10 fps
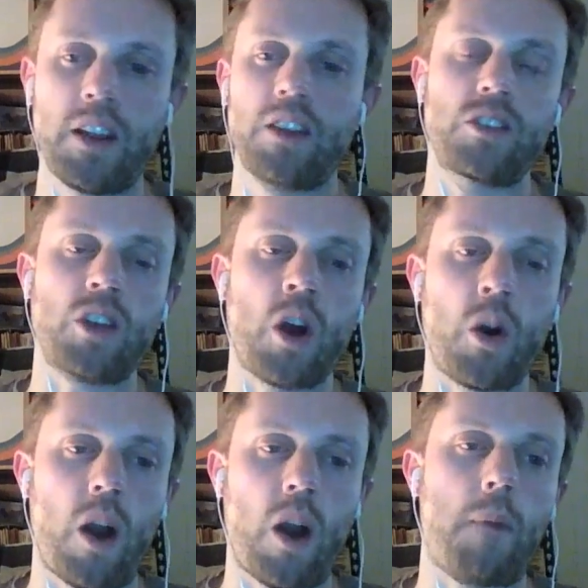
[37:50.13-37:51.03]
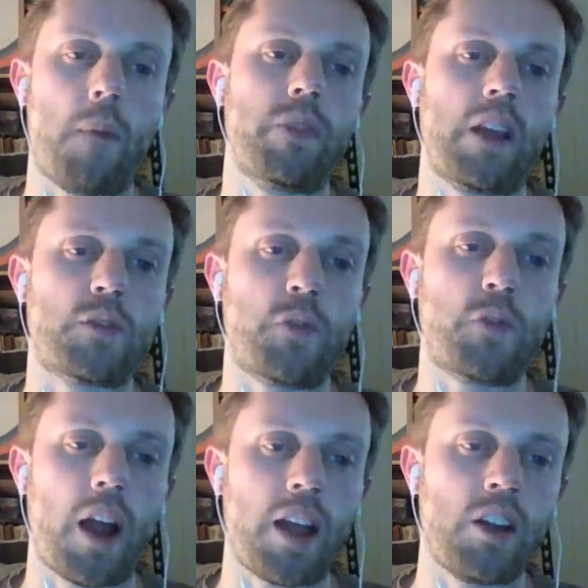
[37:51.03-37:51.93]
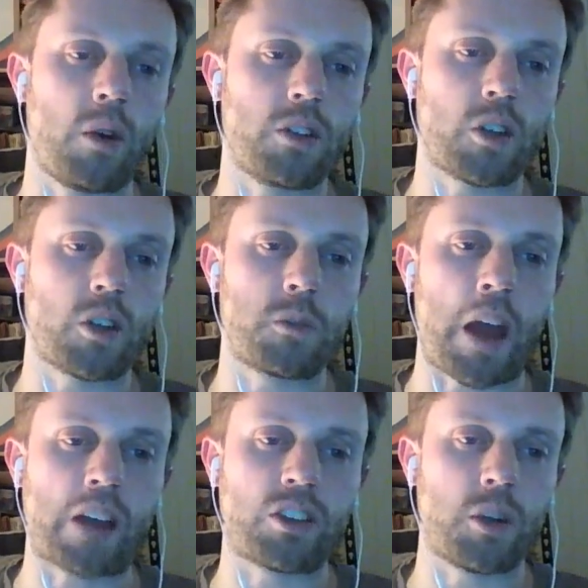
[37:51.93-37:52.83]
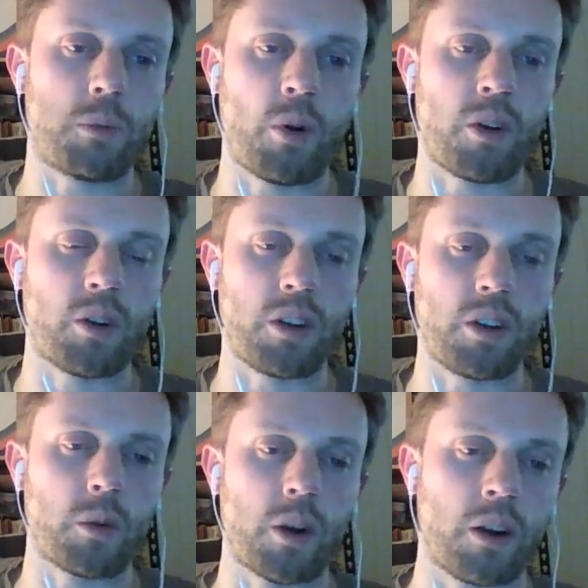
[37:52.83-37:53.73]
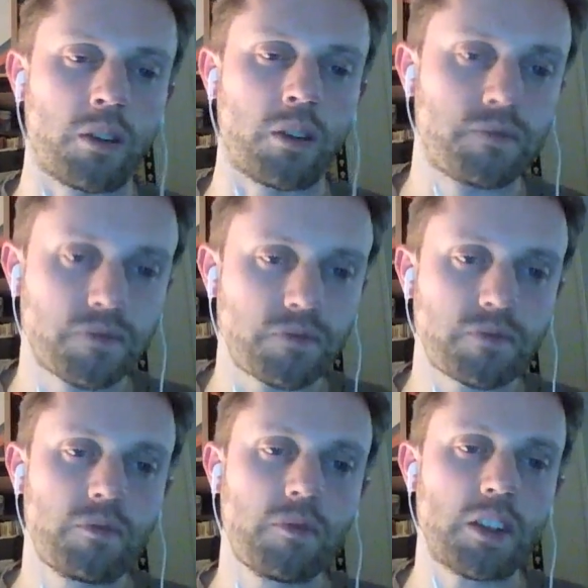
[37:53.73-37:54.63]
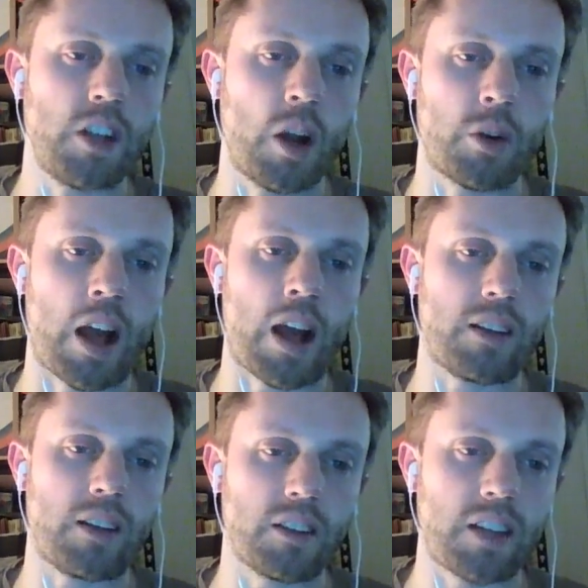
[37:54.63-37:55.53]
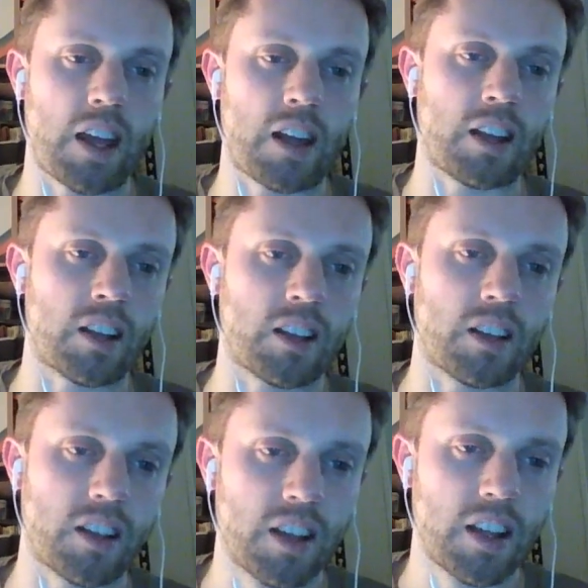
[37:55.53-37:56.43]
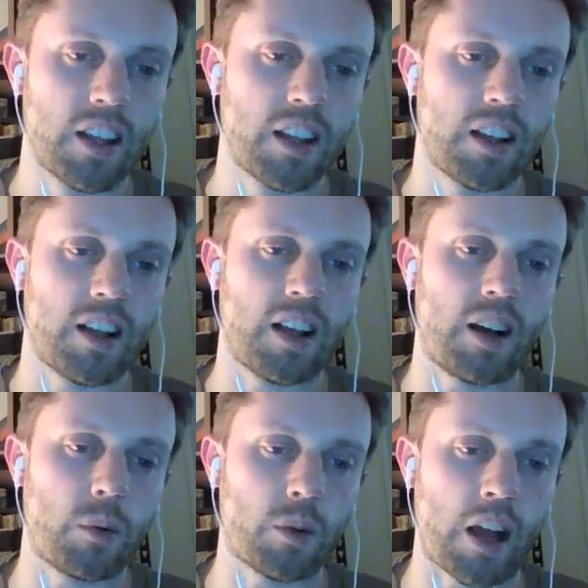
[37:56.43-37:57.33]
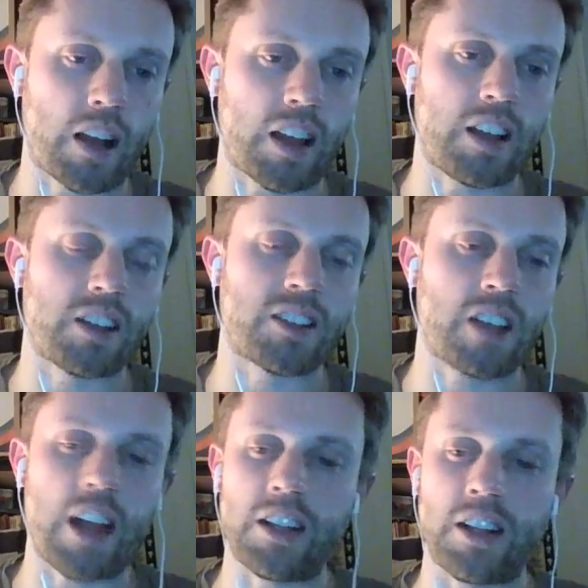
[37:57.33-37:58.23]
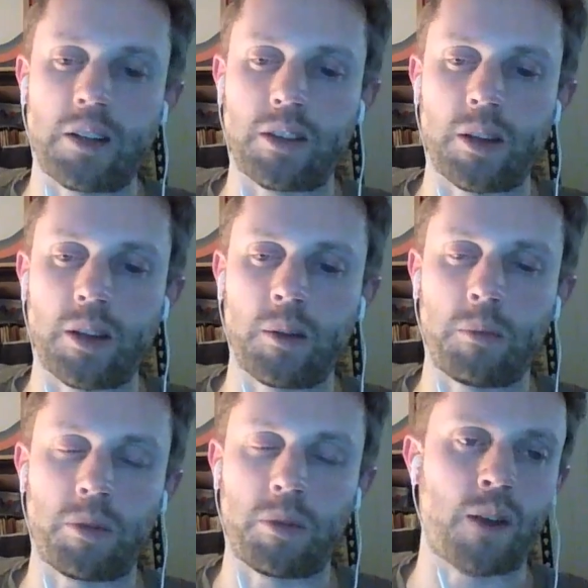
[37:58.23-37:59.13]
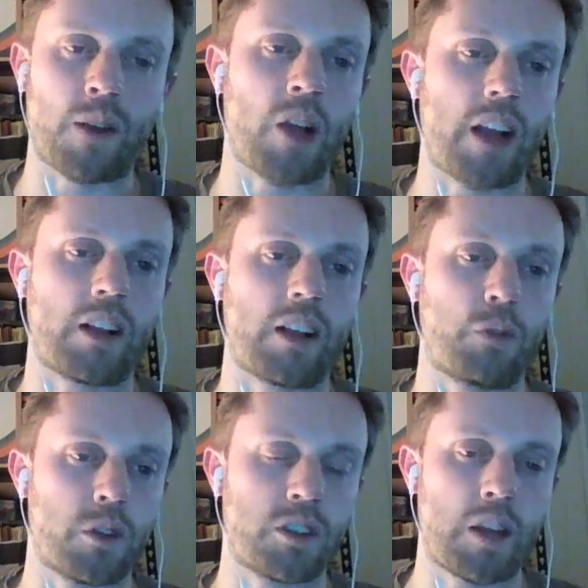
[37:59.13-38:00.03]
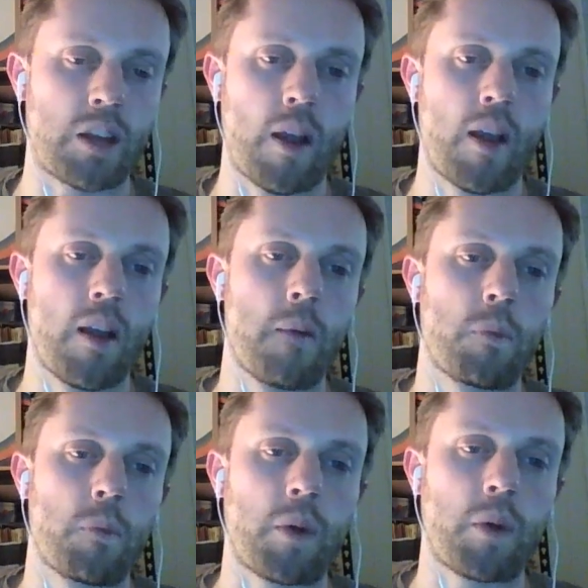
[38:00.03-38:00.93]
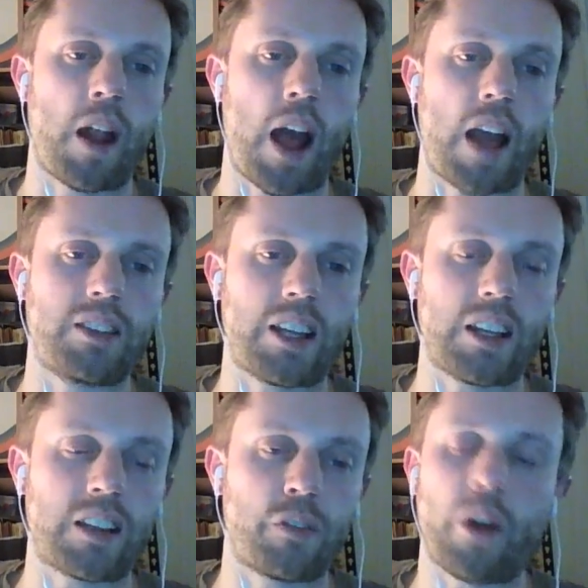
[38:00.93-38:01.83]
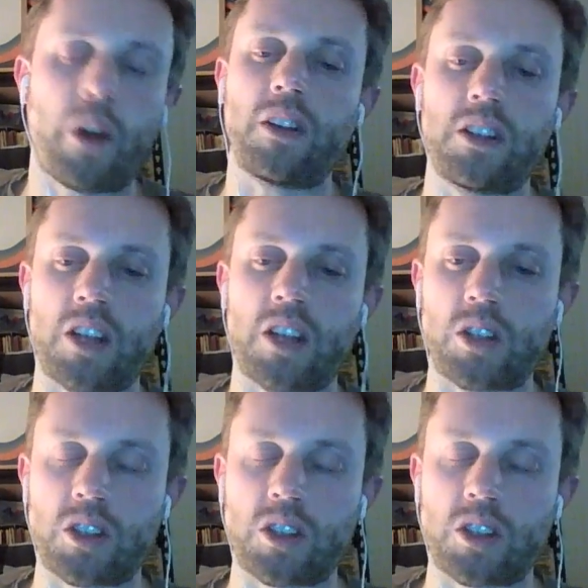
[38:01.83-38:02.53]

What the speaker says: Yeah. So as far it goes back to your point earlier where we're not getting excited that the playoffs are likely for this team. But I think at the very least they